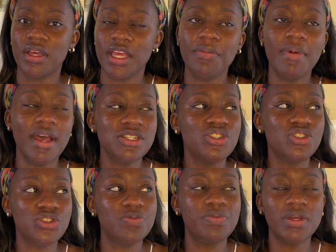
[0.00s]
Imagine
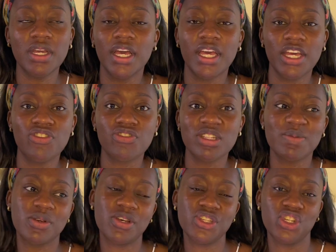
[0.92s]
you being a hindrance
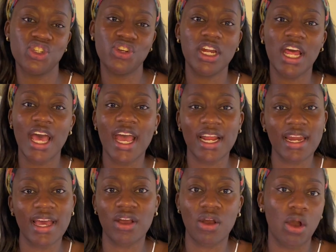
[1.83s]
because you're trying to act
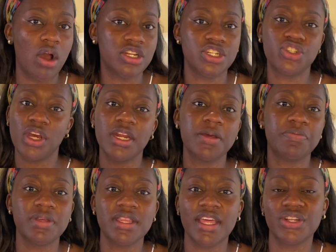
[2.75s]
like God. You're trying to
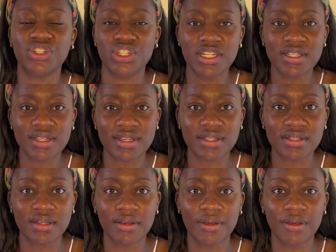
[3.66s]
be their Jesus.